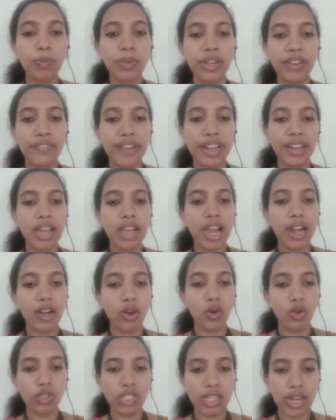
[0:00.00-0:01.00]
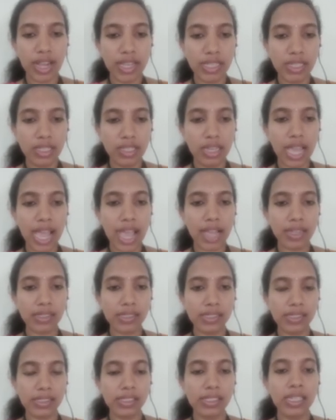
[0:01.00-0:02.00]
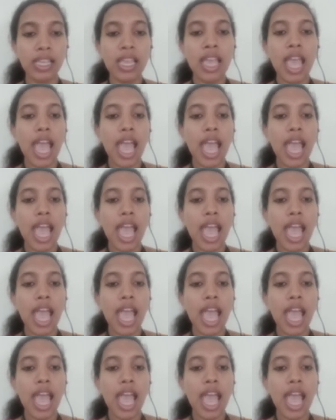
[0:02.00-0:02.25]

prevent unauthorized access.